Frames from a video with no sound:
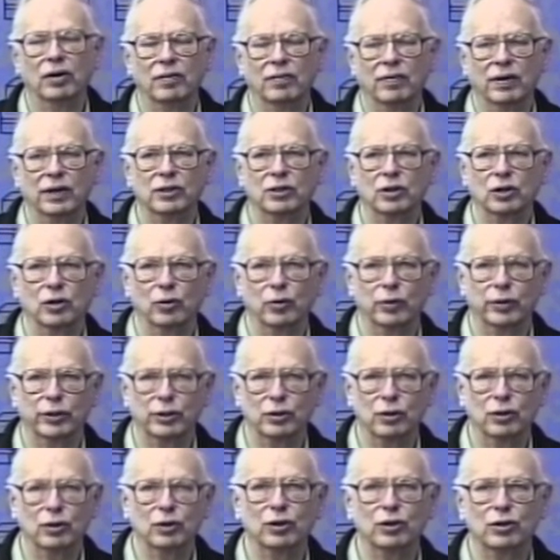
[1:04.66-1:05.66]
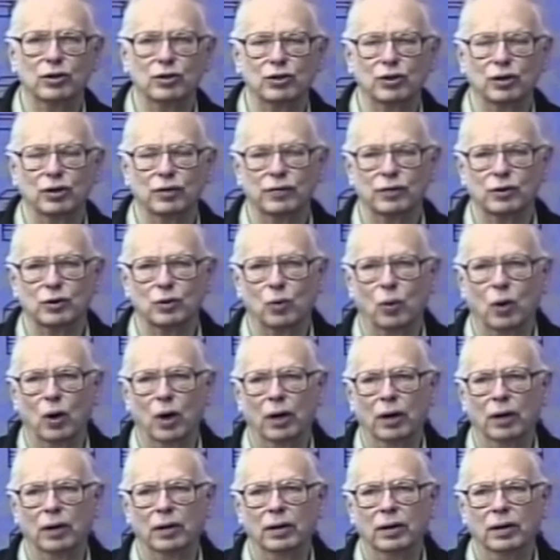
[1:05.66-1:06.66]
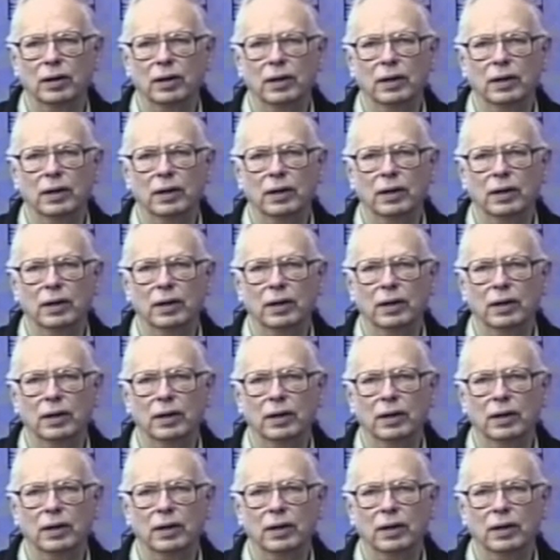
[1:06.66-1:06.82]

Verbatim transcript: and eventually return to the surface water.